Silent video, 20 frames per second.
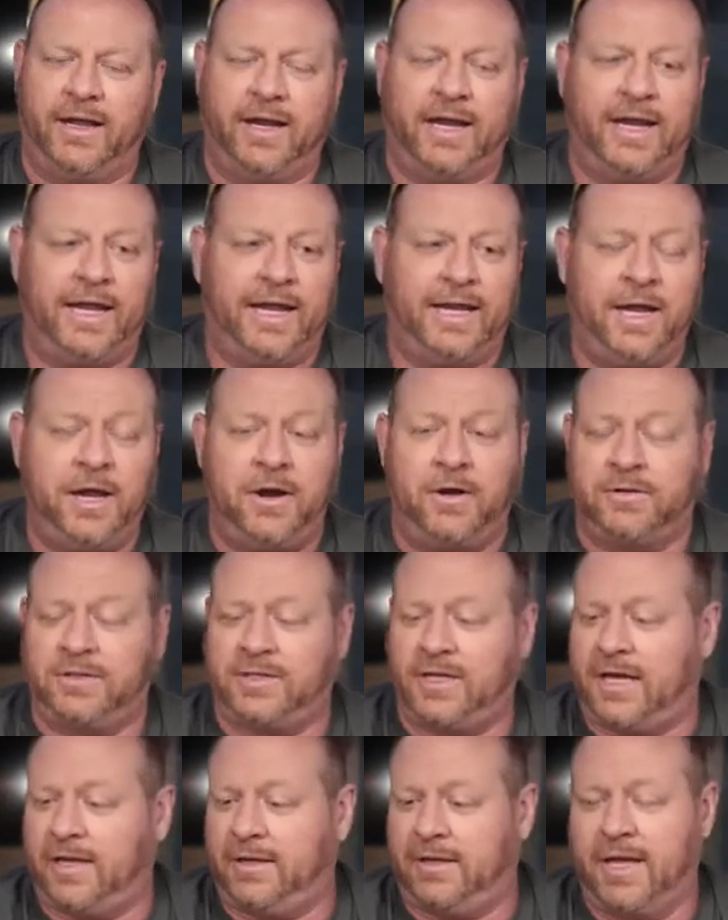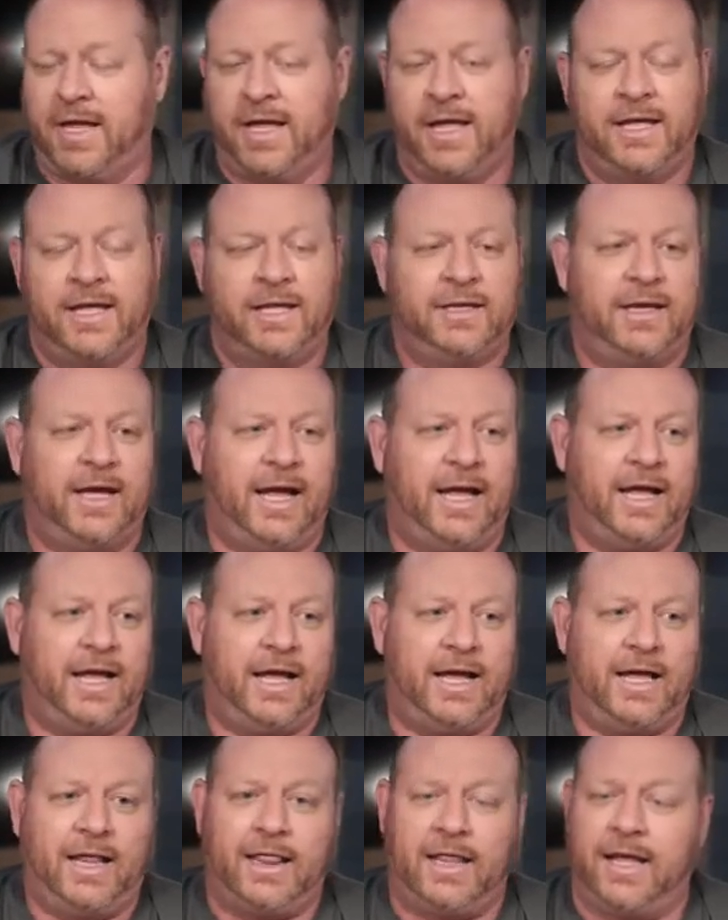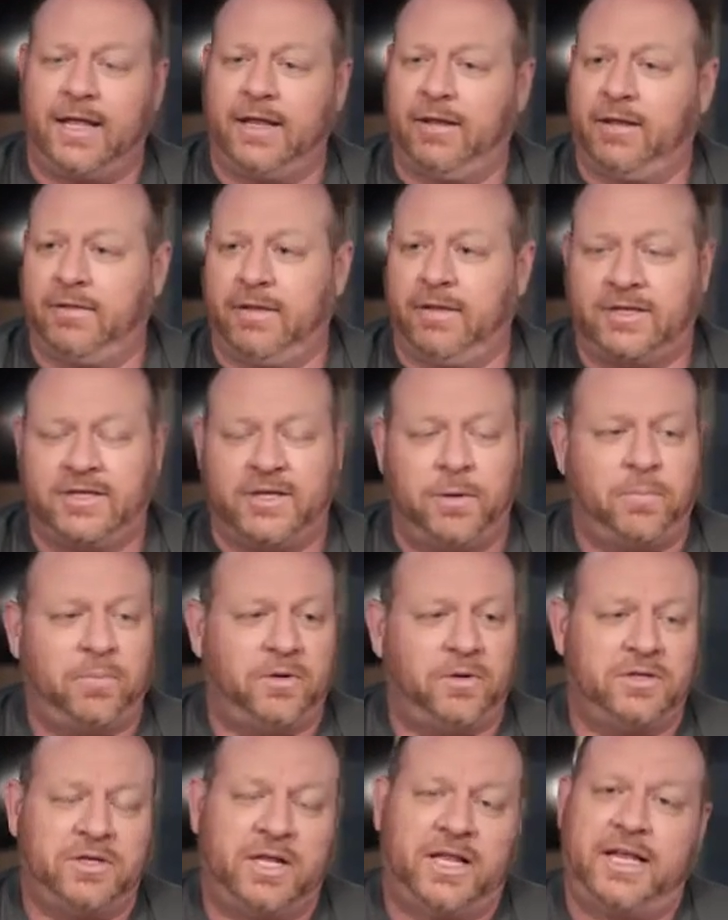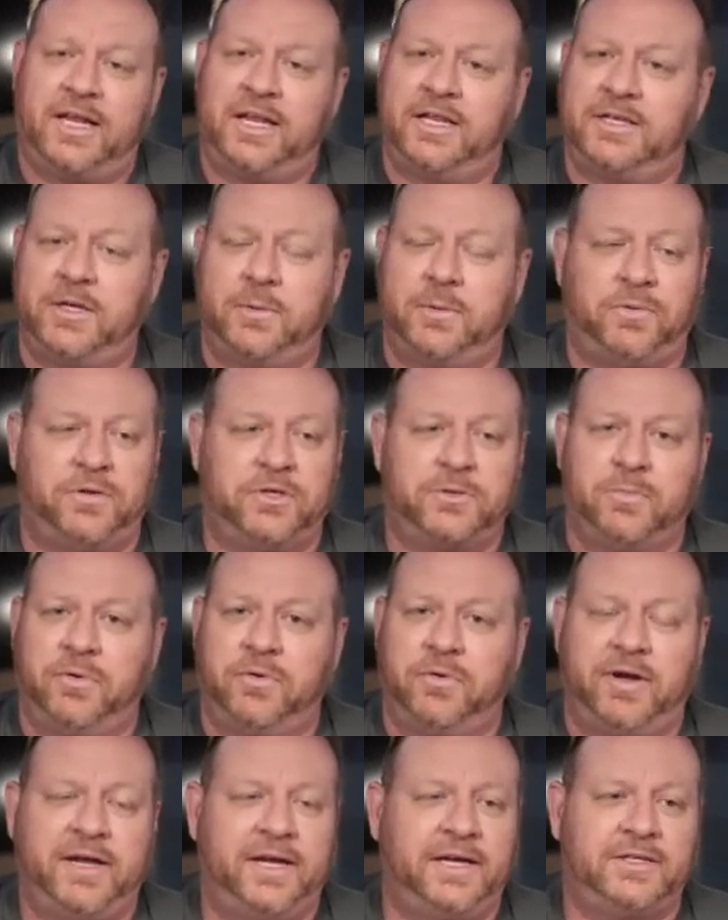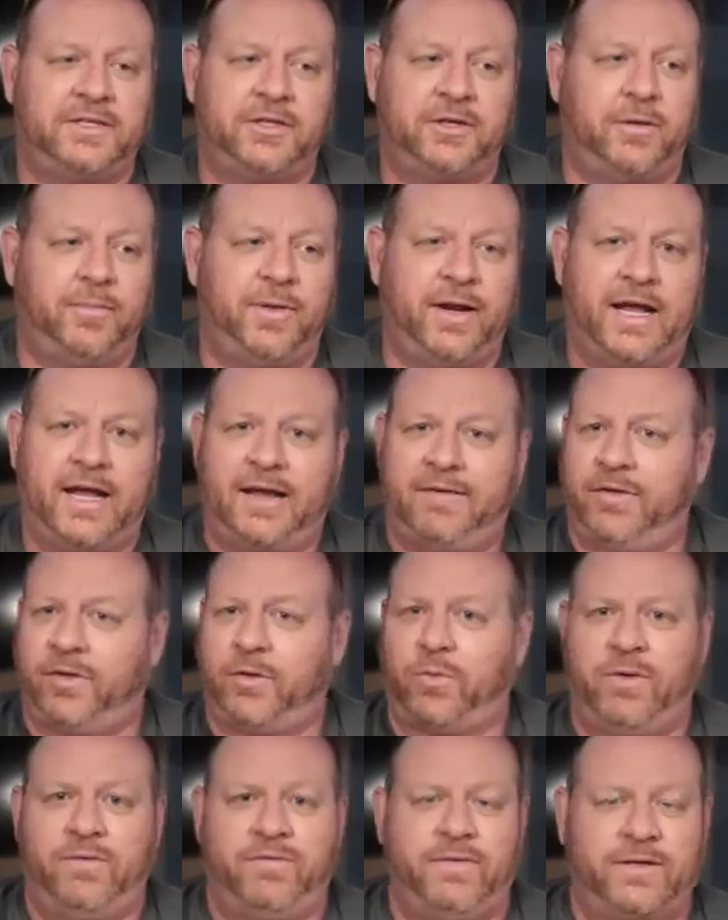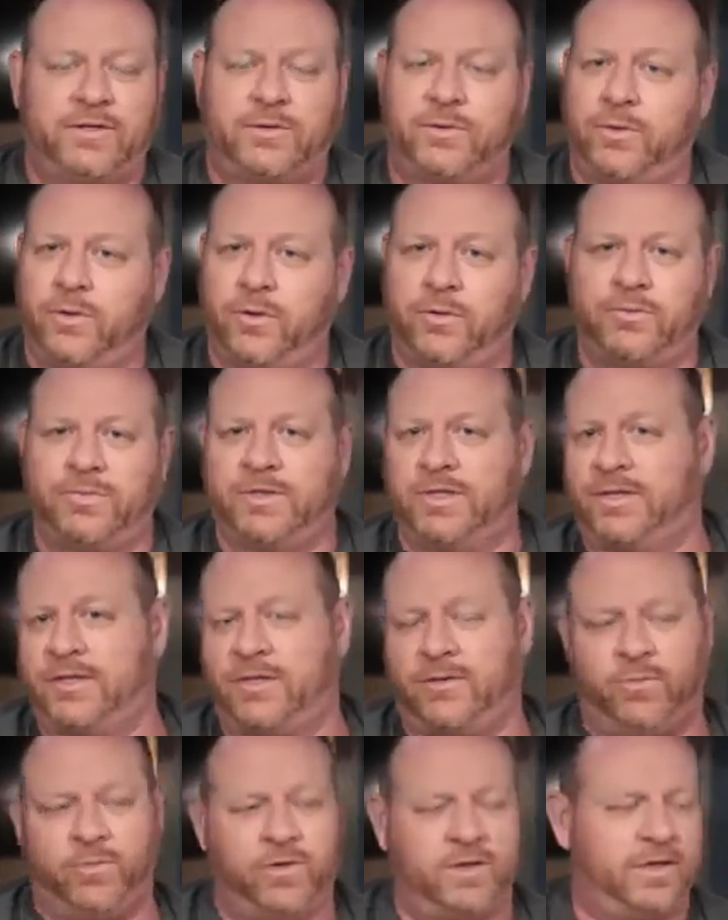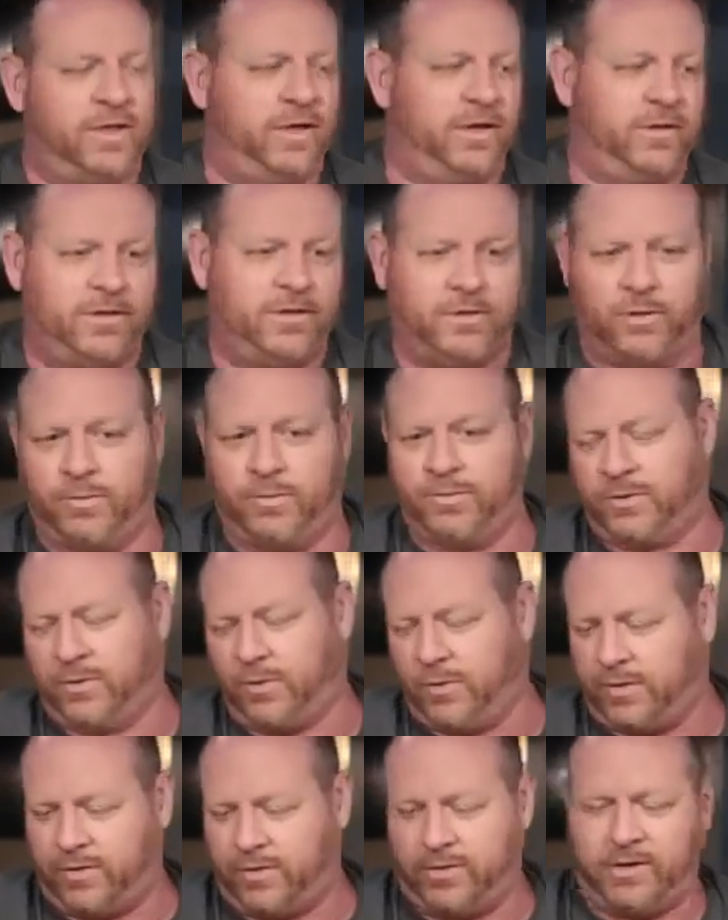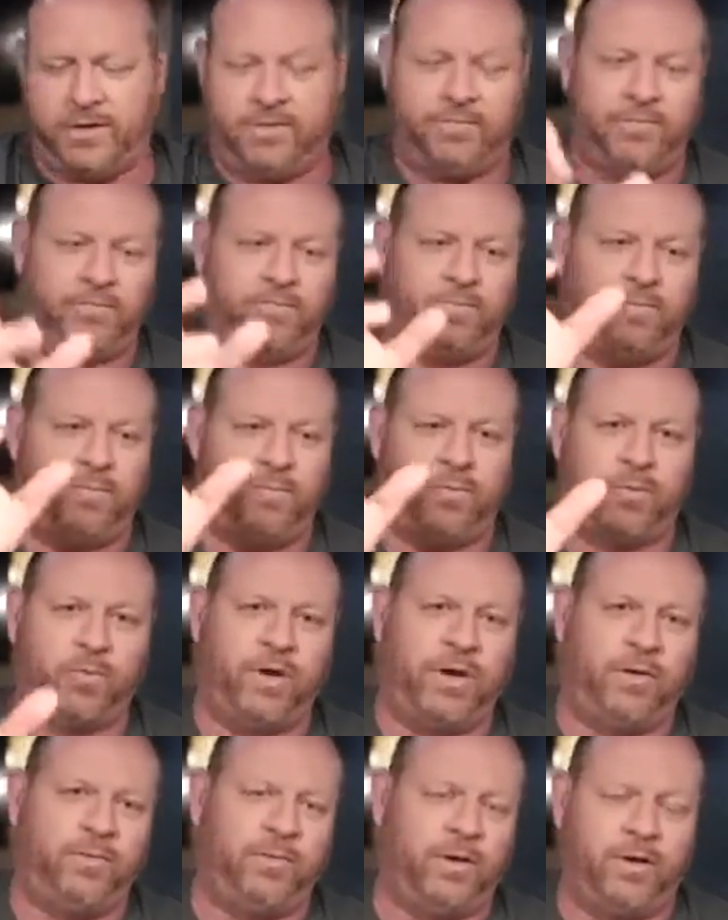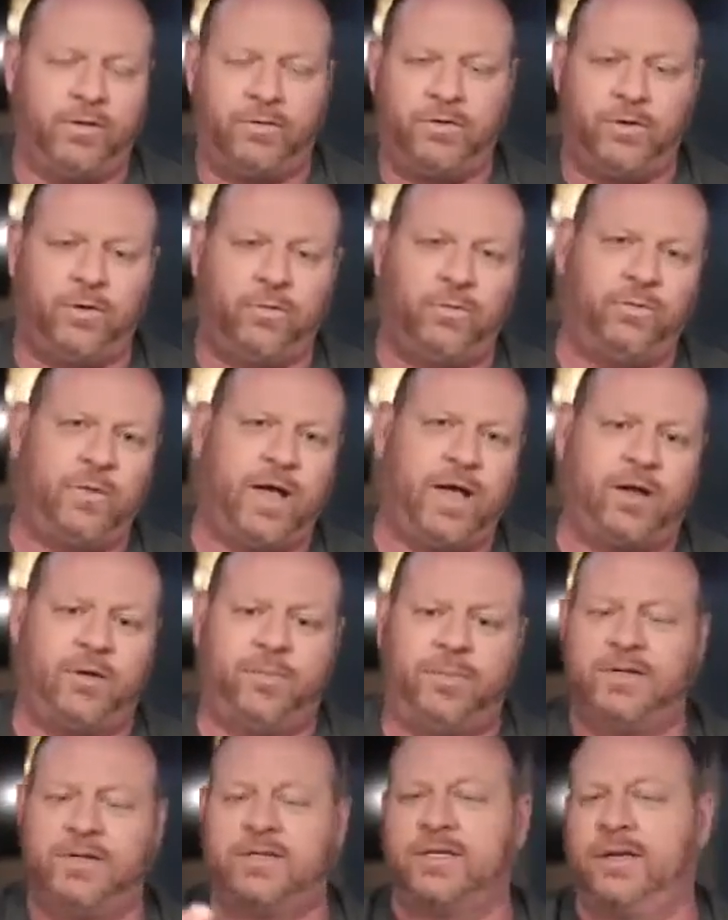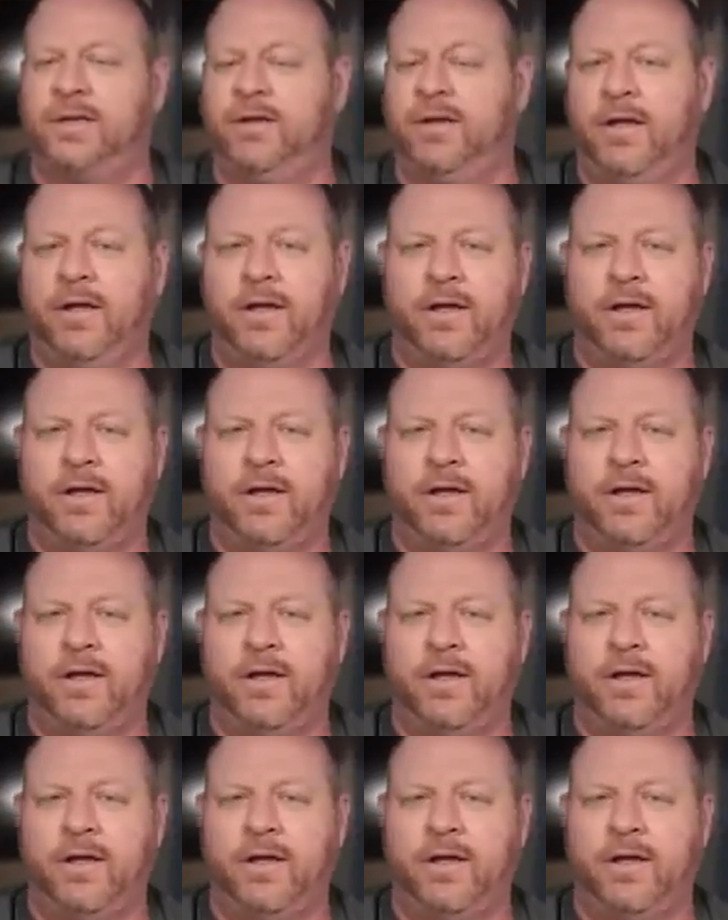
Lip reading: And so I, a lot of the simplest brew days, I mean, I have a 3-vessel Herm system with the Herms coil and the 2 elements and